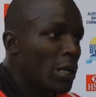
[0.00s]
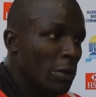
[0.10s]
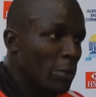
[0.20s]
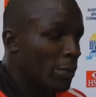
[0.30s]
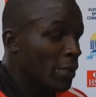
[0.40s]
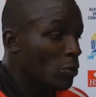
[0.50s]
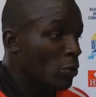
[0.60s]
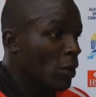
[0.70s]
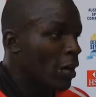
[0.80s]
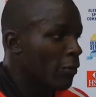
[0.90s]
remaining
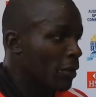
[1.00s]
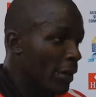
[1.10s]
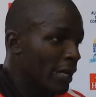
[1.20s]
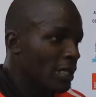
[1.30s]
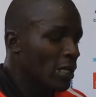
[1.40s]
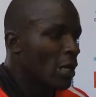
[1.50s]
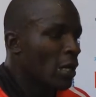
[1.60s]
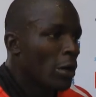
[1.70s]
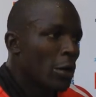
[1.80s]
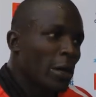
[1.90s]
to have in mind.
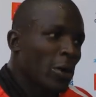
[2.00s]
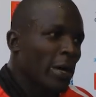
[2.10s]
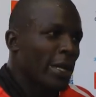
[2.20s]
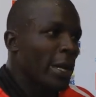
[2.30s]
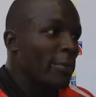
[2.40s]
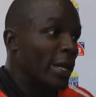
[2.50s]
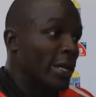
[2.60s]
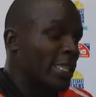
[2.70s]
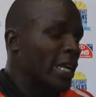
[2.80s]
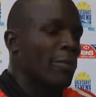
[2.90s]
We are going game at
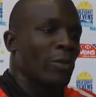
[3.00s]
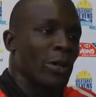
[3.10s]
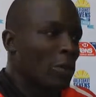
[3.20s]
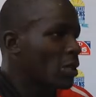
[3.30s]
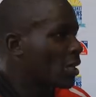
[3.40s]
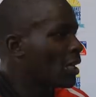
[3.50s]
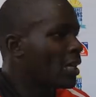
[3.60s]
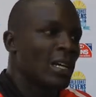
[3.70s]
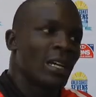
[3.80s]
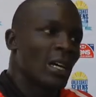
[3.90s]
a time. We are not
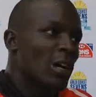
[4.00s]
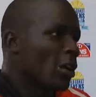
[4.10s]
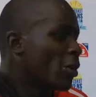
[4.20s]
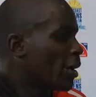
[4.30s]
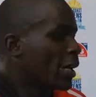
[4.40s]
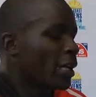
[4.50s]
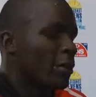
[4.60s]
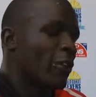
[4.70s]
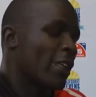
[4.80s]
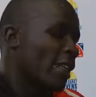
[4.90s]
going any further